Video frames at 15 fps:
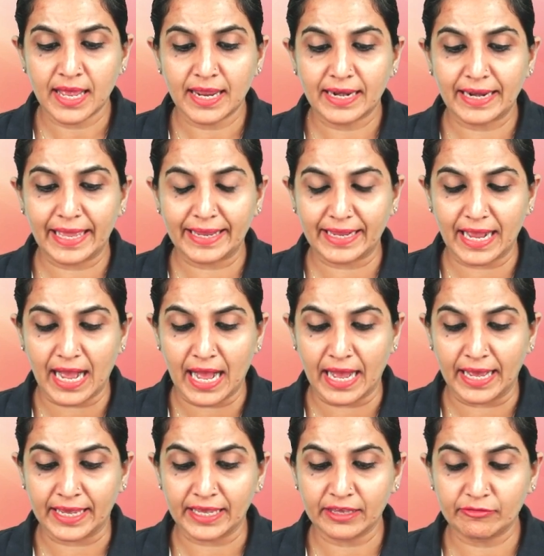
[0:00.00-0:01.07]
like
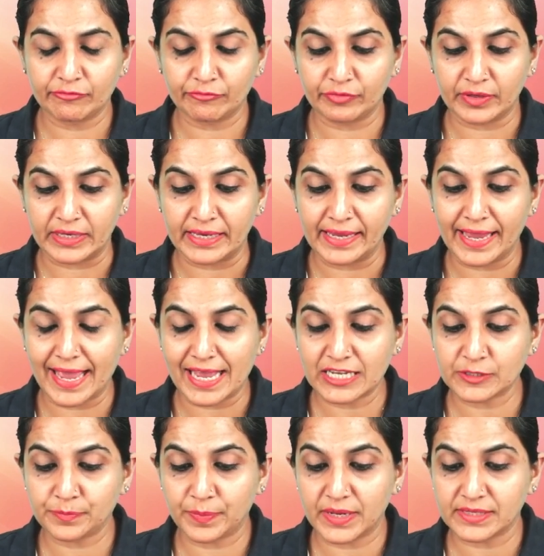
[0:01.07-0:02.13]
I, we,
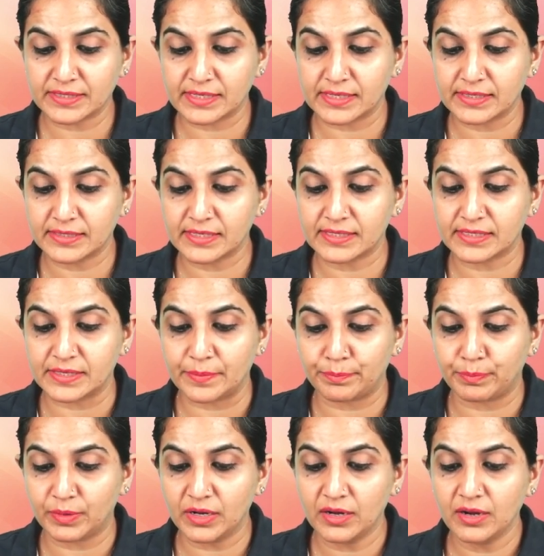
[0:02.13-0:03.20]
expresses the
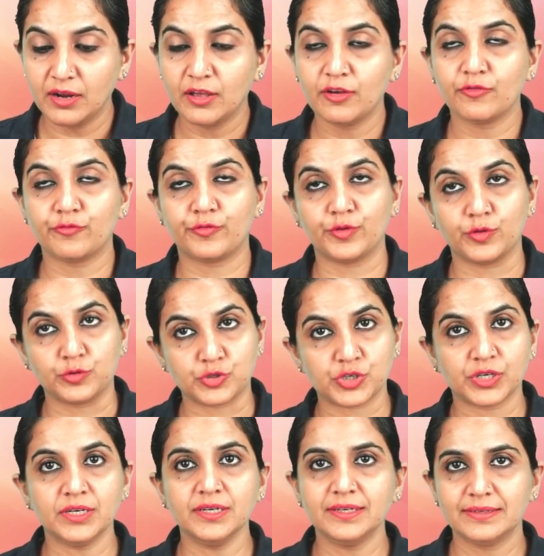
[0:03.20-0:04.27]
simple
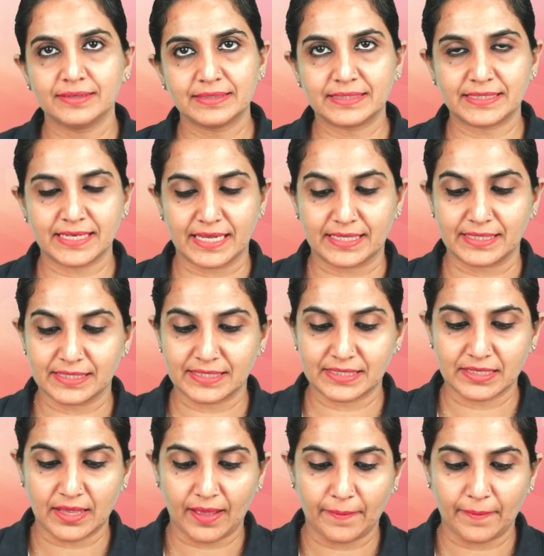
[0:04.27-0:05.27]
future tense.